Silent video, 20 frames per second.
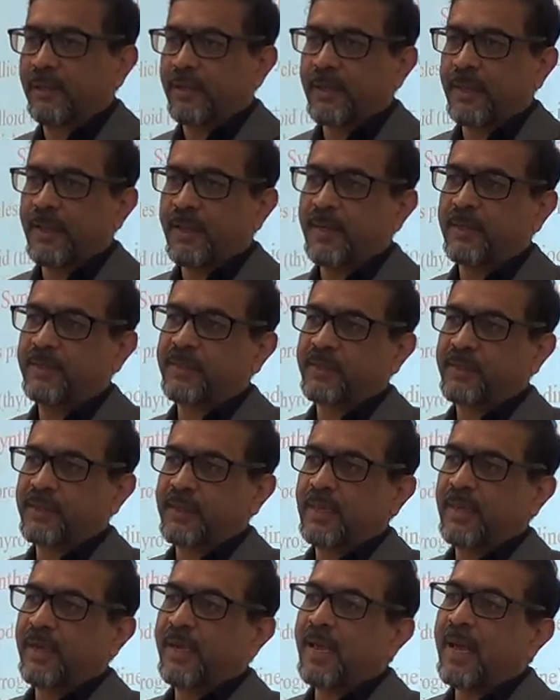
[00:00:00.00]
has
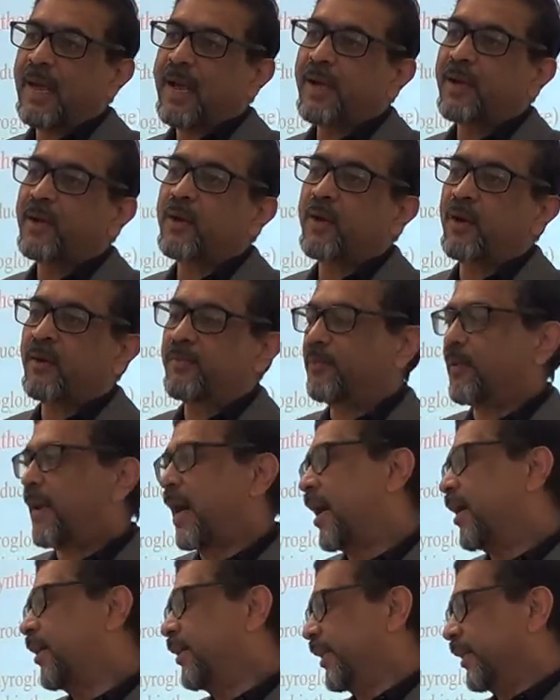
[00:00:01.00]
lack of
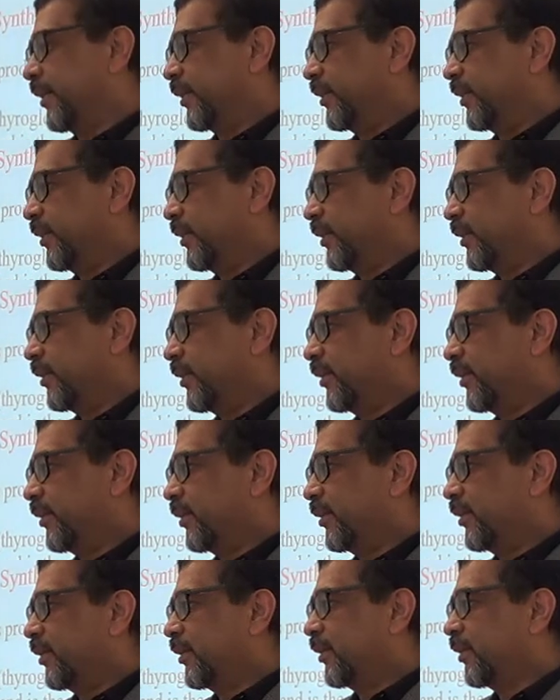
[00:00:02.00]
iodine
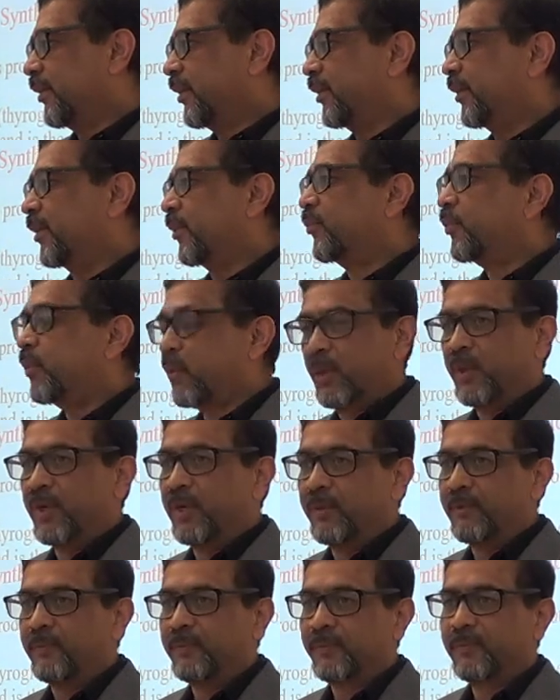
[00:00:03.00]
in the food,
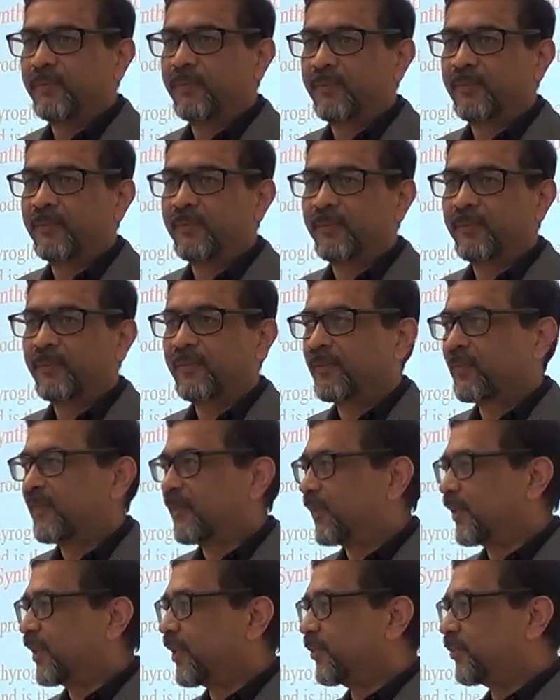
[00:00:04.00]

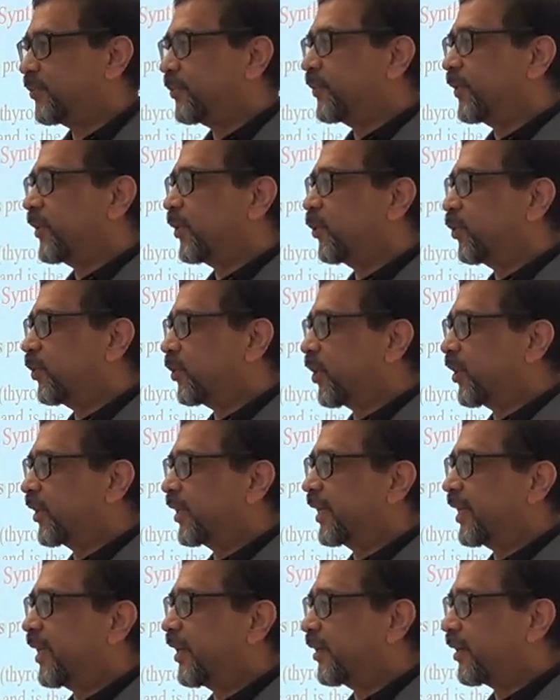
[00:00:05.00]
if you don't
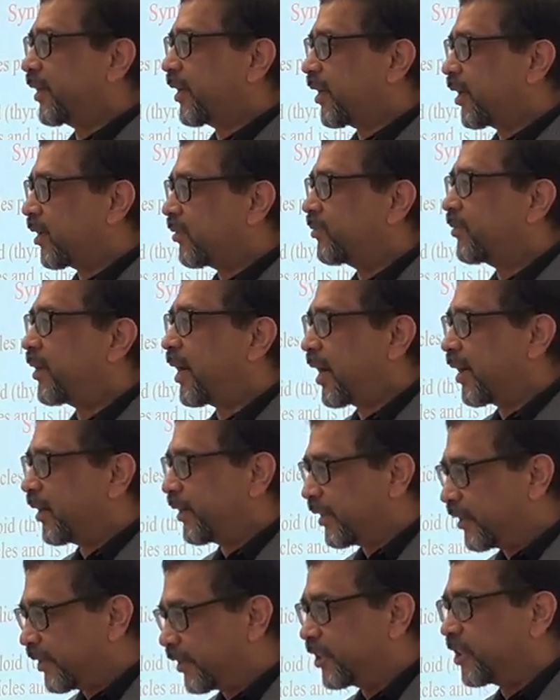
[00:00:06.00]
get enough
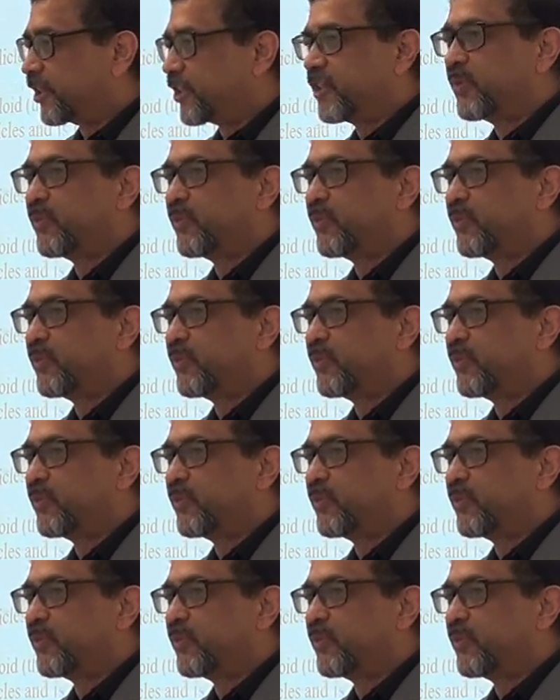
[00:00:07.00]
iodine rich